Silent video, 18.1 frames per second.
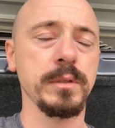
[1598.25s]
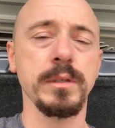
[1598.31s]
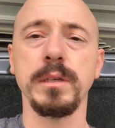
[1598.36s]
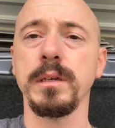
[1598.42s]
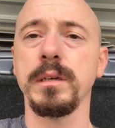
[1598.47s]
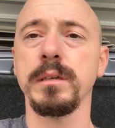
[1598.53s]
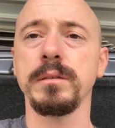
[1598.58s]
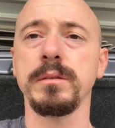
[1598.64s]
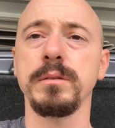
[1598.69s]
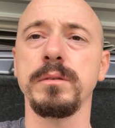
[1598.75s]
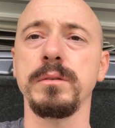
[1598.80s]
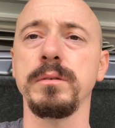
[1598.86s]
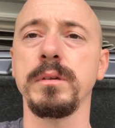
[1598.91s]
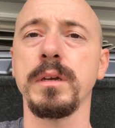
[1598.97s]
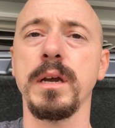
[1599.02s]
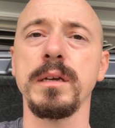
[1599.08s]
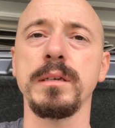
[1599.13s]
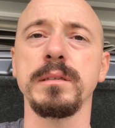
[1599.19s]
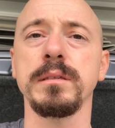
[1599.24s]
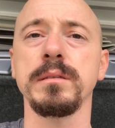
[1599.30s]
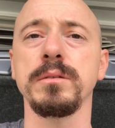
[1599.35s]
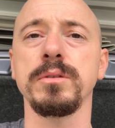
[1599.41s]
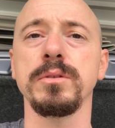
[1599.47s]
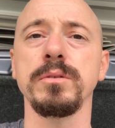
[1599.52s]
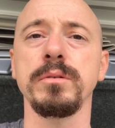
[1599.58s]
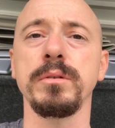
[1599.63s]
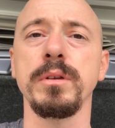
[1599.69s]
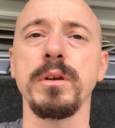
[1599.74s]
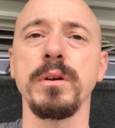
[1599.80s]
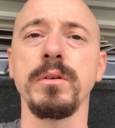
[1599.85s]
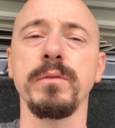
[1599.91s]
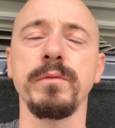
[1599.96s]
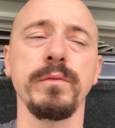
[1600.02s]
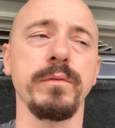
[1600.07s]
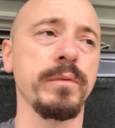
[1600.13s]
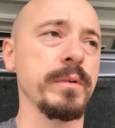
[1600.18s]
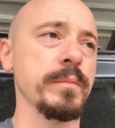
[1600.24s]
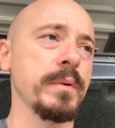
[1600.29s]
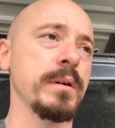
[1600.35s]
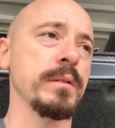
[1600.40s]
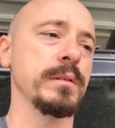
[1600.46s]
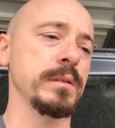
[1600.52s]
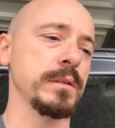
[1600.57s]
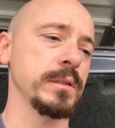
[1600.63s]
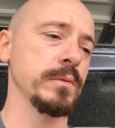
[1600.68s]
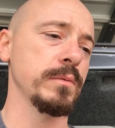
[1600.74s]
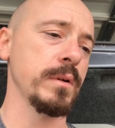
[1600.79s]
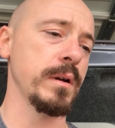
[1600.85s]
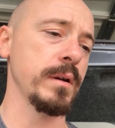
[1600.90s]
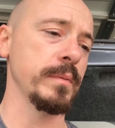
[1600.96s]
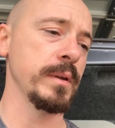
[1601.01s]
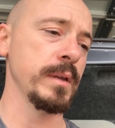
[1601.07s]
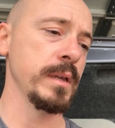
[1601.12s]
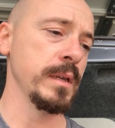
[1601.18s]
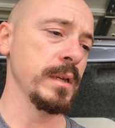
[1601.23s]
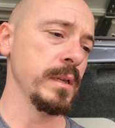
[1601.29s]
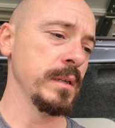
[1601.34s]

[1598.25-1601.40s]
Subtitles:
that you guys should know about this swap.